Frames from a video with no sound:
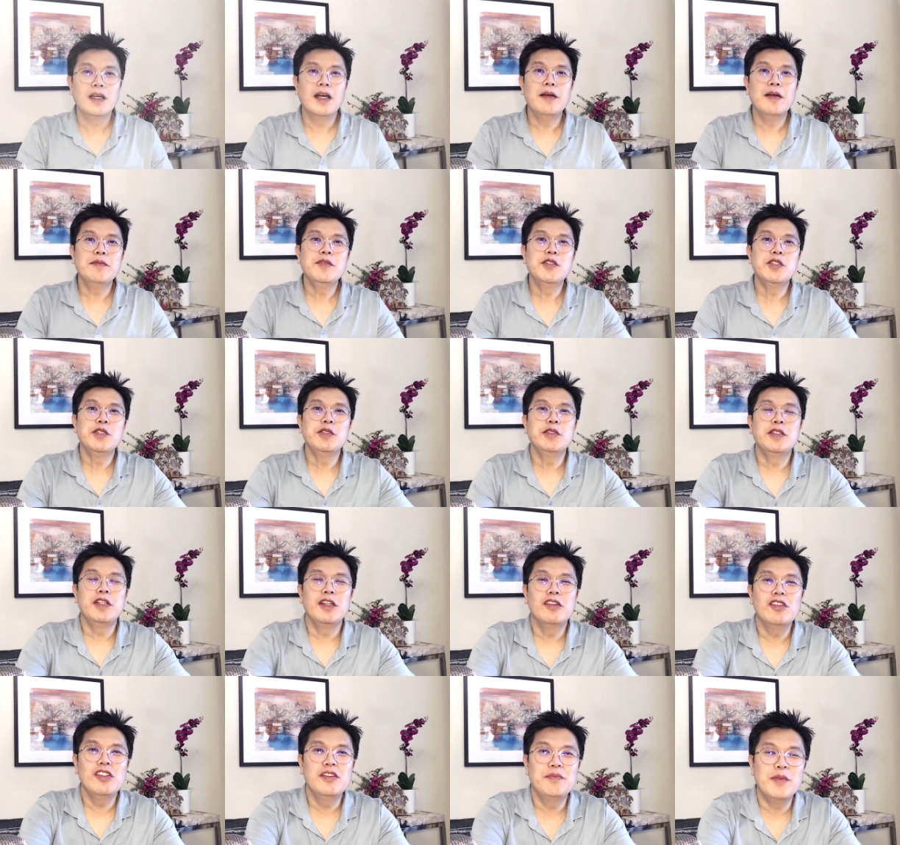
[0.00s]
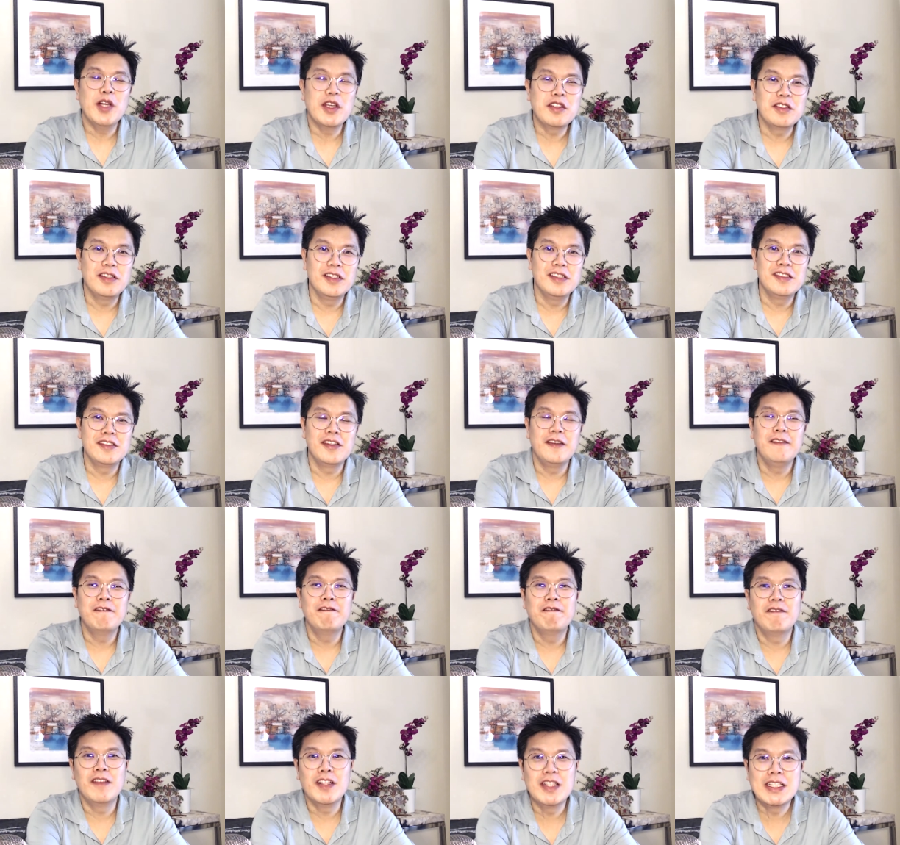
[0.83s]
I'm Joo Teoh, specialist in
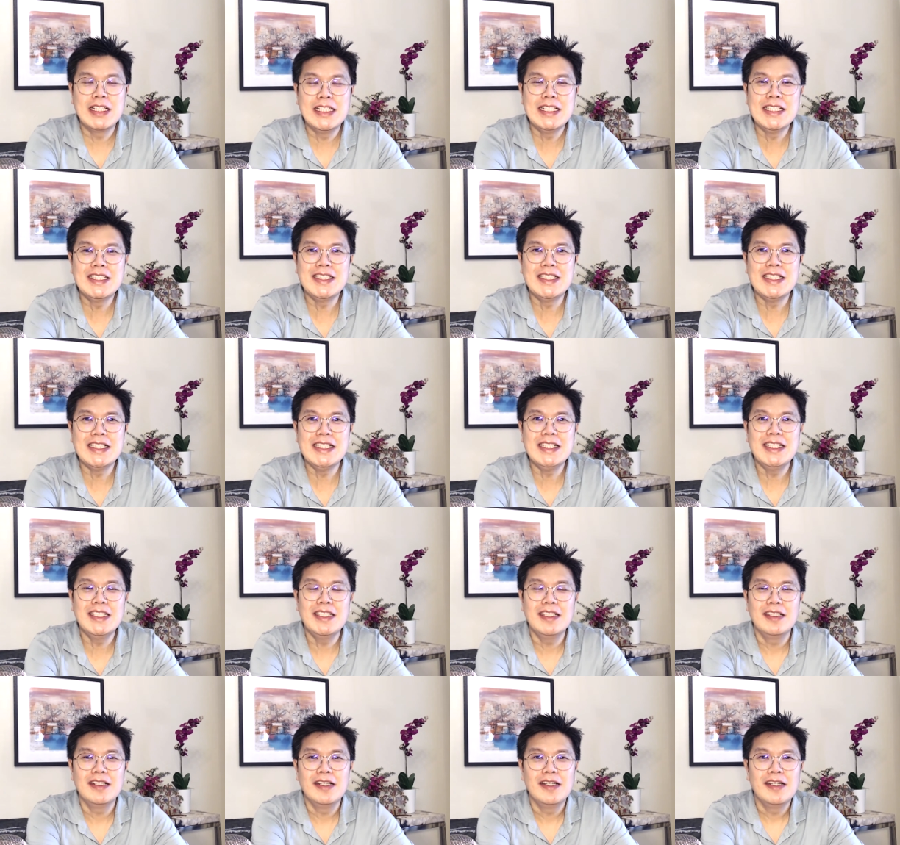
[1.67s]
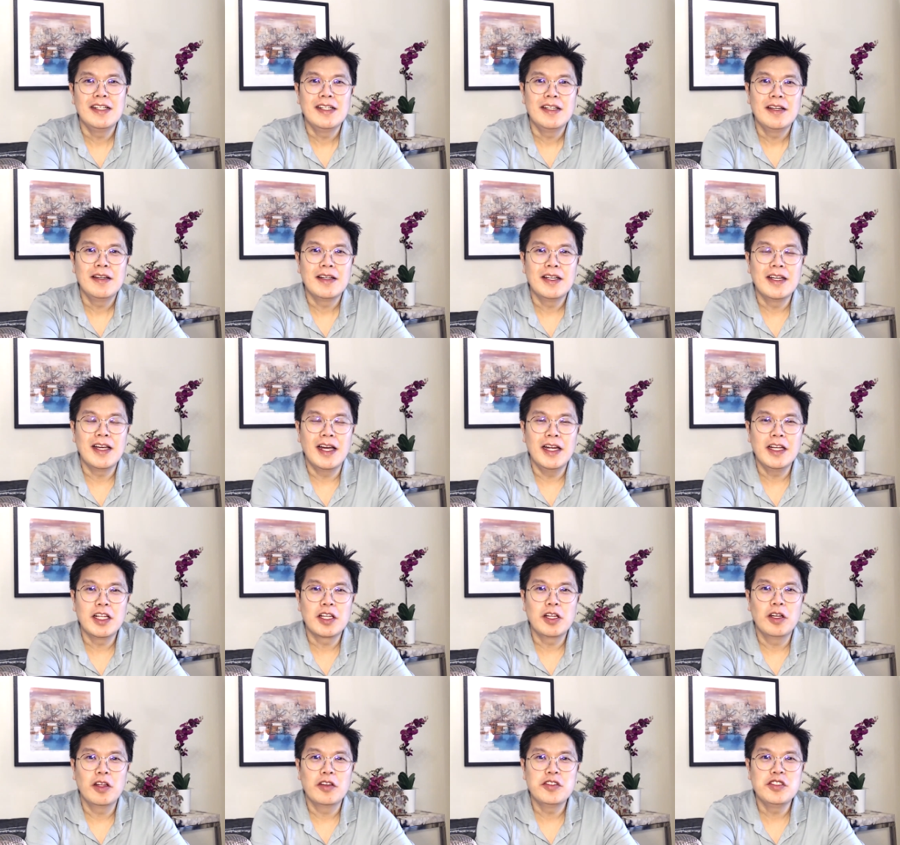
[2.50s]
fertility,
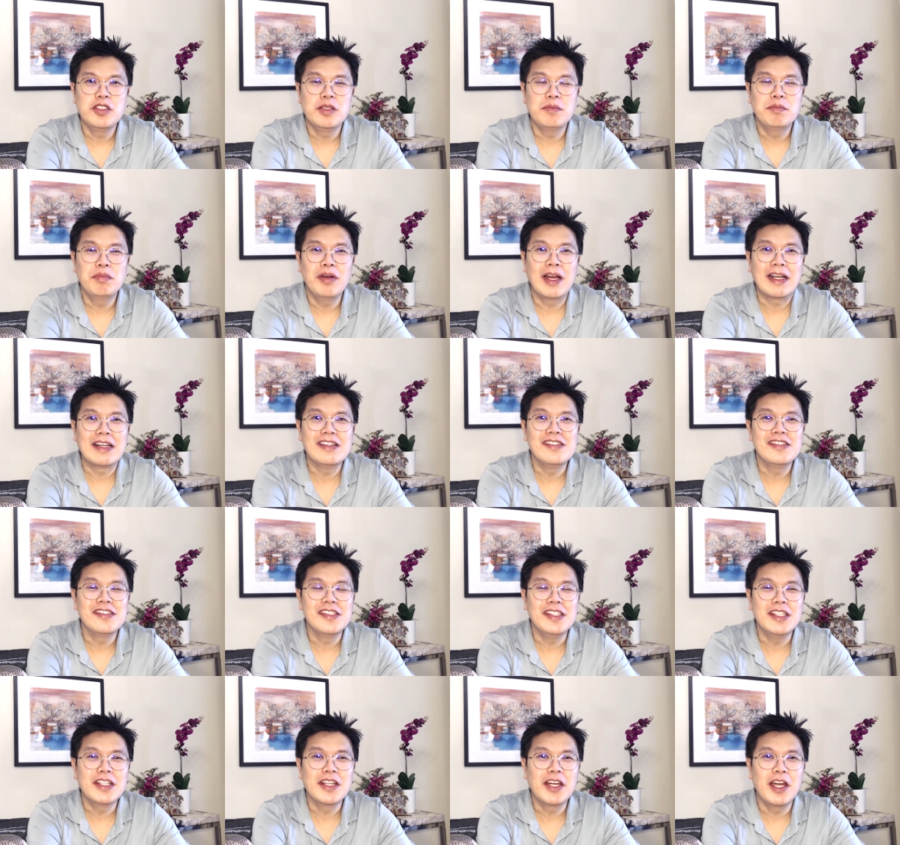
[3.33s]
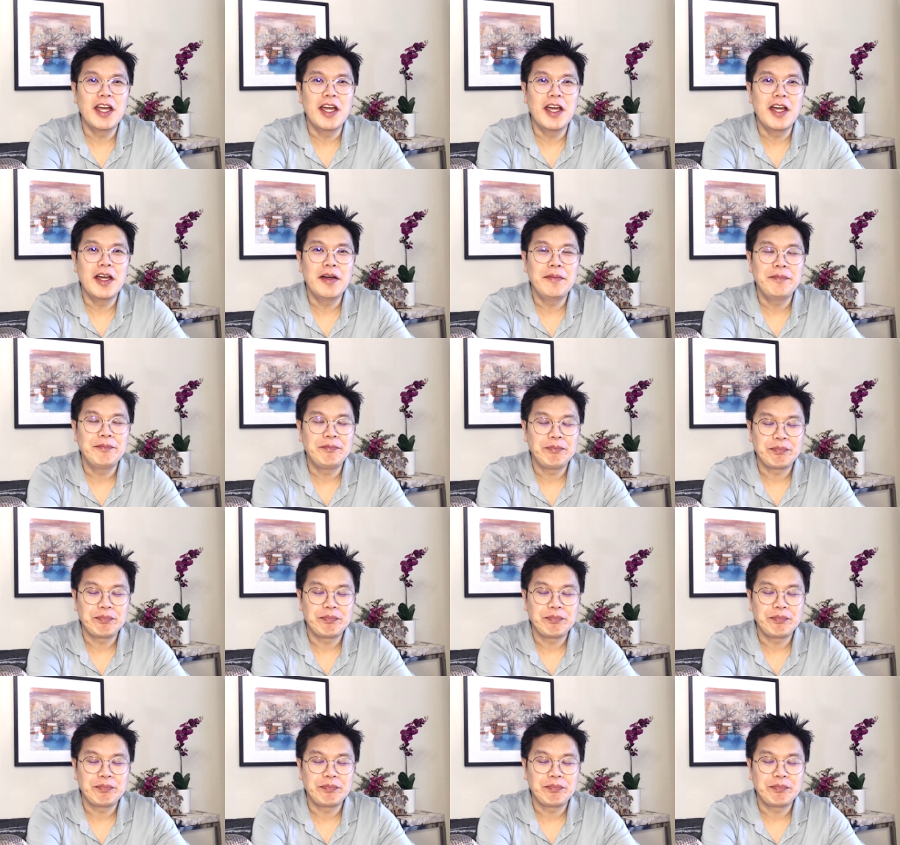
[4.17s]
gynecology and pregnancy care.